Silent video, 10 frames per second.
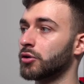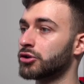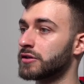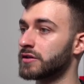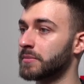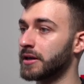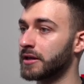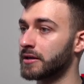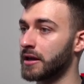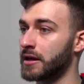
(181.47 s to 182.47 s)
is
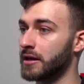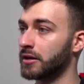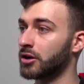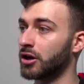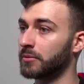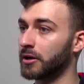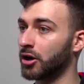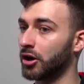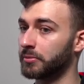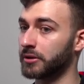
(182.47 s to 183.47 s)
making a carbon
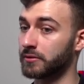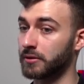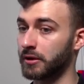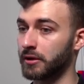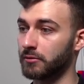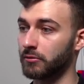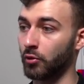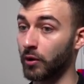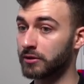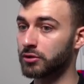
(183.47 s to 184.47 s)
copy a
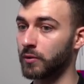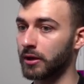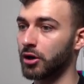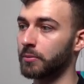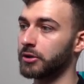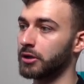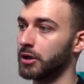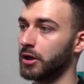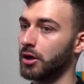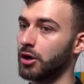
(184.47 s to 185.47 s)
one-to-one copy
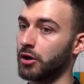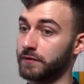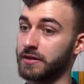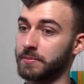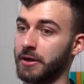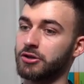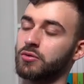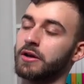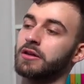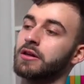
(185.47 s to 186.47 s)
of this page
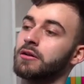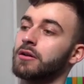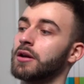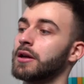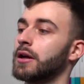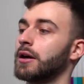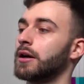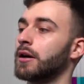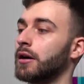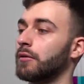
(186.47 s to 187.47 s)
right here
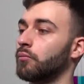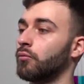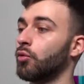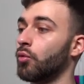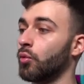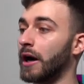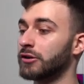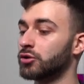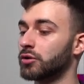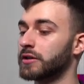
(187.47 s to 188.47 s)
uh, why
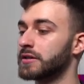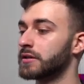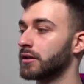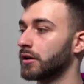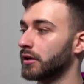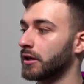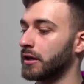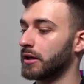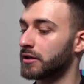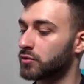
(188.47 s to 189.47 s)
do all this
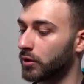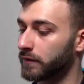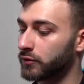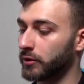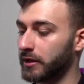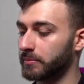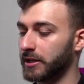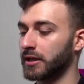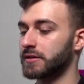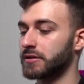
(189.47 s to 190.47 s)
it is worth doing it
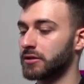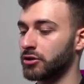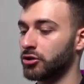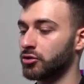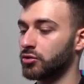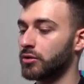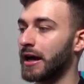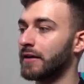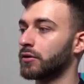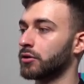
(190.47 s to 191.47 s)
because you
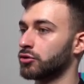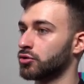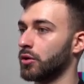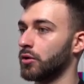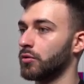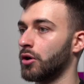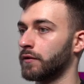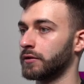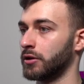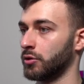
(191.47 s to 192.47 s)
have control over
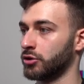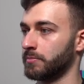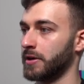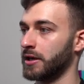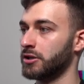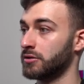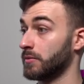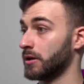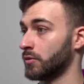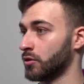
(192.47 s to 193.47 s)
the Notion page.
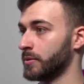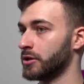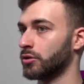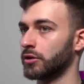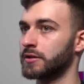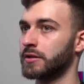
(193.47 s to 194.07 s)
It will be yours